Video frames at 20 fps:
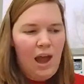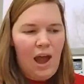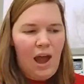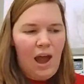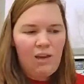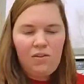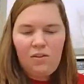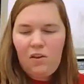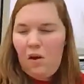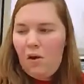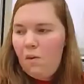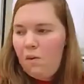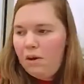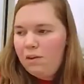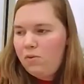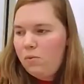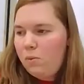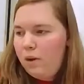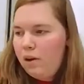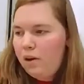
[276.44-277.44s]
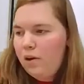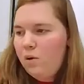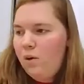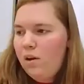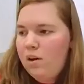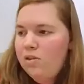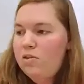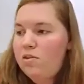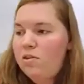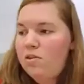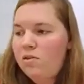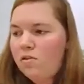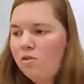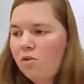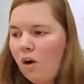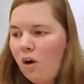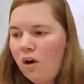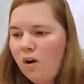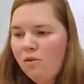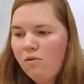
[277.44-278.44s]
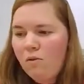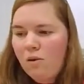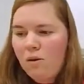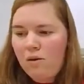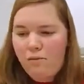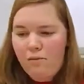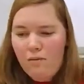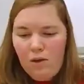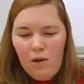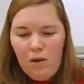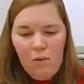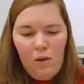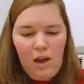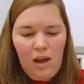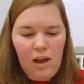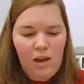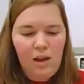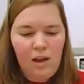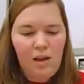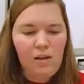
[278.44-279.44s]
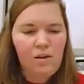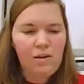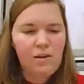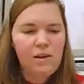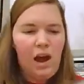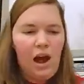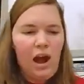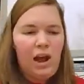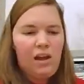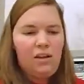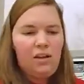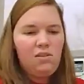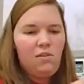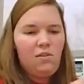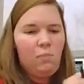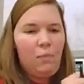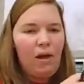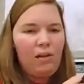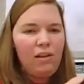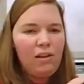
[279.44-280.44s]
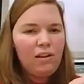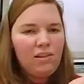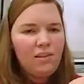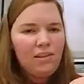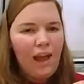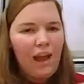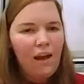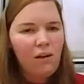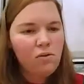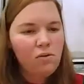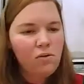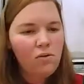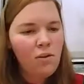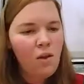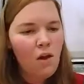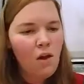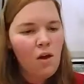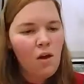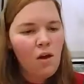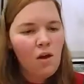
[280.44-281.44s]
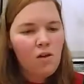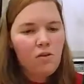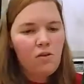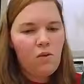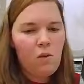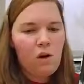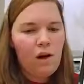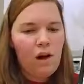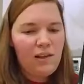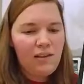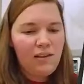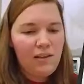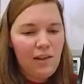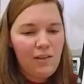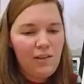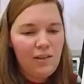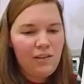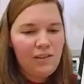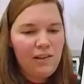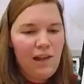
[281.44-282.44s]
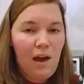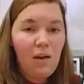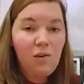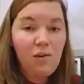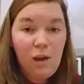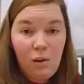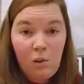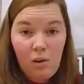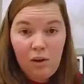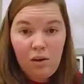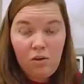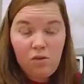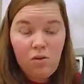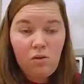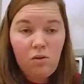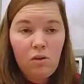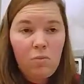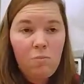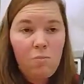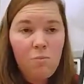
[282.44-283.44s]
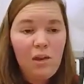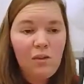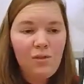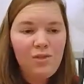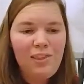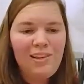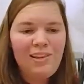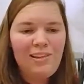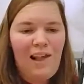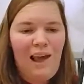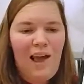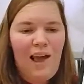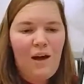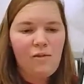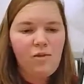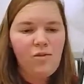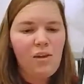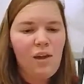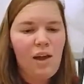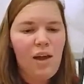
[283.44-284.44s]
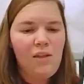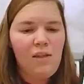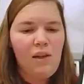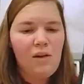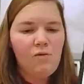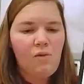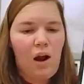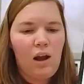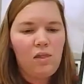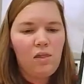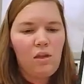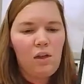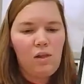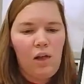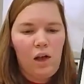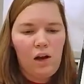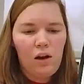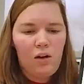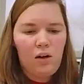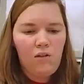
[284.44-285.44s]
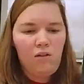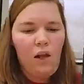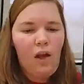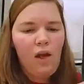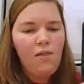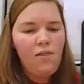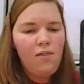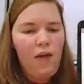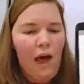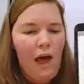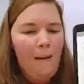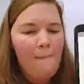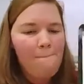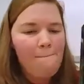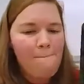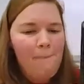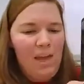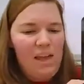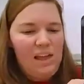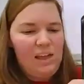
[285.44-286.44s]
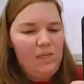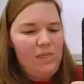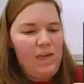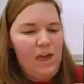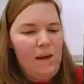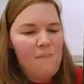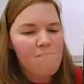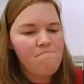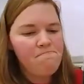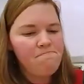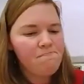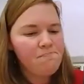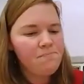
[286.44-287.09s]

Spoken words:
As always, we are going to start reviewing 9 spelling sounds. So when I say the sound, I want you to repeat the sound and then write the letters that make them.